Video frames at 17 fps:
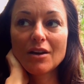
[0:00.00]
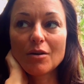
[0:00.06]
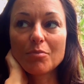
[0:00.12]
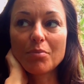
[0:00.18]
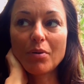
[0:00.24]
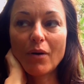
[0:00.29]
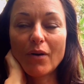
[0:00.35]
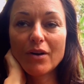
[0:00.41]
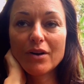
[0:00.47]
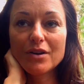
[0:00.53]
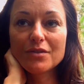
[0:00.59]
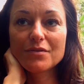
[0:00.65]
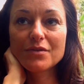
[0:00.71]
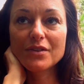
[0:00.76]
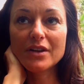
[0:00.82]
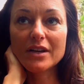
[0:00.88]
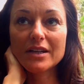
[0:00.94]
a part
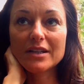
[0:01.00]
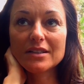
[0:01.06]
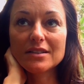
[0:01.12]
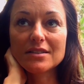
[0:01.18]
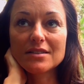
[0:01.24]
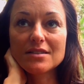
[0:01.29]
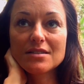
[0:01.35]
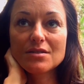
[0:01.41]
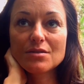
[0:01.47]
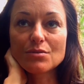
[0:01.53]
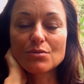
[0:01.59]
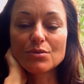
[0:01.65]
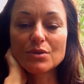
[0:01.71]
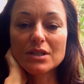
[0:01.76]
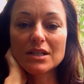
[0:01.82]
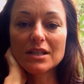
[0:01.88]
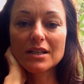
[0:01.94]
of that is
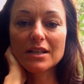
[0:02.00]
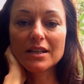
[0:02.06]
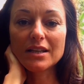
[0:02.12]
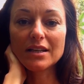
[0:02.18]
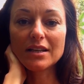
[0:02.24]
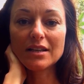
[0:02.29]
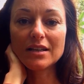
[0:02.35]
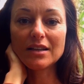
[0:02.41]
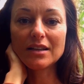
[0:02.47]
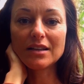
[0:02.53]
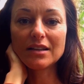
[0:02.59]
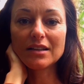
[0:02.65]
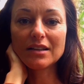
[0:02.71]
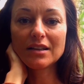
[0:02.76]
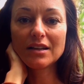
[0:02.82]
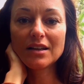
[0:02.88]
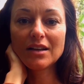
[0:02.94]

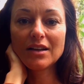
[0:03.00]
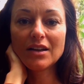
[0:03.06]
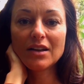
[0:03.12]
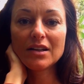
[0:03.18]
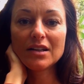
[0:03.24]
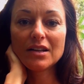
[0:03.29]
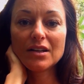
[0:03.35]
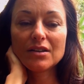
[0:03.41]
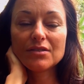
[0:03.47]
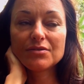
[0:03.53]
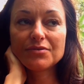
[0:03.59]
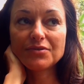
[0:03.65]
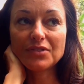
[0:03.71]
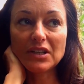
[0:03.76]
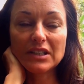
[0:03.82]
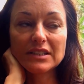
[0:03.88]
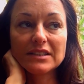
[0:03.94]
really
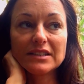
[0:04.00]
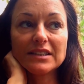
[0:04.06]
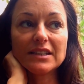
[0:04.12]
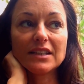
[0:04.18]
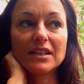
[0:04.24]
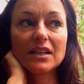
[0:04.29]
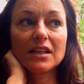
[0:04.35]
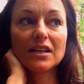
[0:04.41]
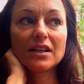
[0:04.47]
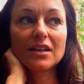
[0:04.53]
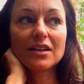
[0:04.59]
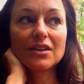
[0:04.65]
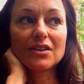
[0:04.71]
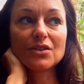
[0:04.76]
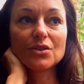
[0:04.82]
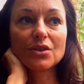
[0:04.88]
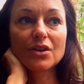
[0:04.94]
finding
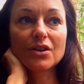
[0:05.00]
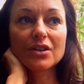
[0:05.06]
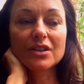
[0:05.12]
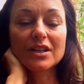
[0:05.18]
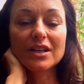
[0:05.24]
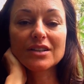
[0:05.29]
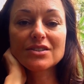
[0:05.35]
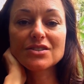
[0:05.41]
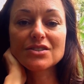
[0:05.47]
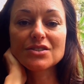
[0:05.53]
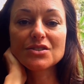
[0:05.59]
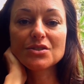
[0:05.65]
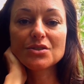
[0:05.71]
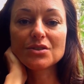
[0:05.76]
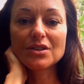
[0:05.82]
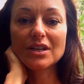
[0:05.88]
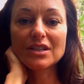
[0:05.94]
your connection
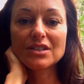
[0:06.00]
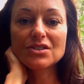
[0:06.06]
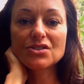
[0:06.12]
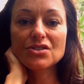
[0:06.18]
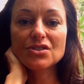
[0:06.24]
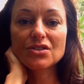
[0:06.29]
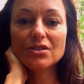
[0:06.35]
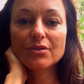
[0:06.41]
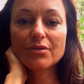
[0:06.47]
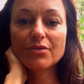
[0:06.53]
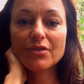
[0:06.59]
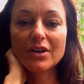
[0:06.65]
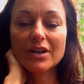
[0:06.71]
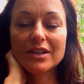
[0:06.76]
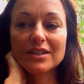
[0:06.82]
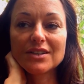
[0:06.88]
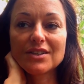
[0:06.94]
to nature,
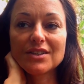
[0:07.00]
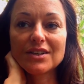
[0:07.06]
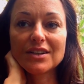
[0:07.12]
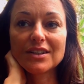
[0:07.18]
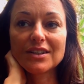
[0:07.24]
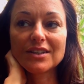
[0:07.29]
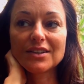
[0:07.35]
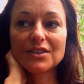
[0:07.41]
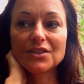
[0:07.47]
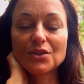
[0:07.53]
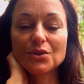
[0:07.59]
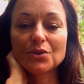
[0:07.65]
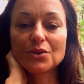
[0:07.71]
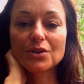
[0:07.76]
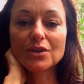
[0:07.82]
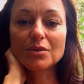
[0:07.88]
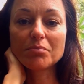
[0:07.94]
finding
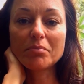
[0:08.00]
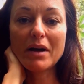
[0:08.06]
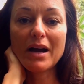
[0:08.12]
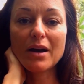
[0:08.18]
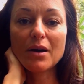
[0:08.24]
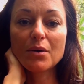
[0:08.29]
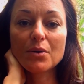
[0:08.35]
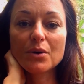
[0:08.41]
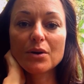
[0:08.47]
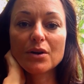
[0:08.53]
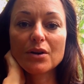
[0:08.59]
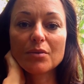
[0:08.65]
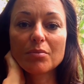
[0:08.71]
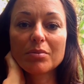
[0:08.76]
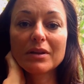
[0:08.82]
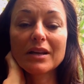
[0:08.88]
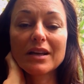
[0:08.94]
your power
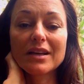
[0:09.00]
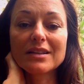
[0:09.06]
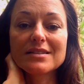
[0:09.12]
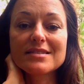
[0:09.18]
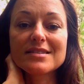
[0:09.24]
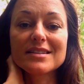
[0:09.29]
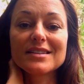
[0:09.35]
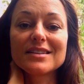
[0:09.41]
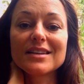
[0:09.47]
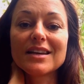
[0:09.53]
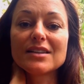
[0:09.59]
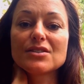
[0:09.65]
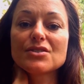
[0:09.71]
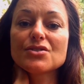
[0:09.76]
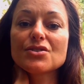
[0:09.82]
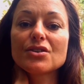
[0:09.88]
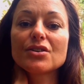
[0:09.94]
place in
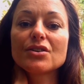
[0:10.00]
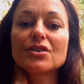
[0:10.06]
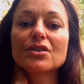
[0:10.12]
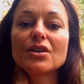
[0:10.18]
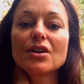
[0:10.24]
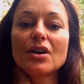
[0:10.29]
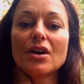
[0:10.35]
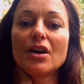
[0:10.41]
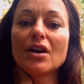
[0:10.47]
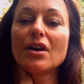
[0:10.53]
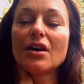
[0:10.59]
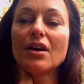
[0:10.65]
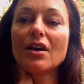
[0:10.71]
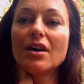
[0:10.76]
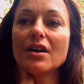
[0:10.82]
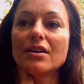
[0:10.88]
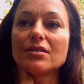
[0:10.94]
nature,
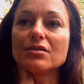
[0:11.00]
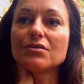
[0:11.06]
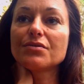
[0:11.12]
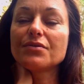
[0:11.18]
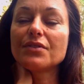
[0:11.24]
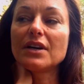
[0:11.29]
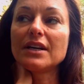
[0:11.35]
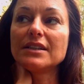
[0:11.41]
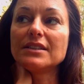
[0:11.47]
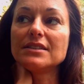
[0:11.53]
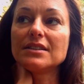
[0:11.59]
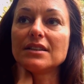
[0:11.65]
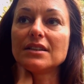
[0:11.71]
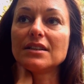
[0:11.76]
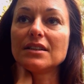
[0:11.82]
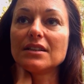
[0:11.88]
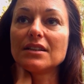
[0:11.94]
and
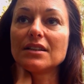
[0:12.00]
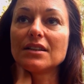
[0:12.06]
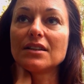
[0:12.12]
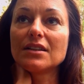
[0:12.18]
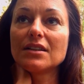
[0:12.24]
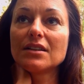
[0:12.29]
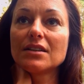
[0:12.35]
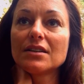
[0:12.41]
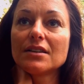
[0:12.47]
finding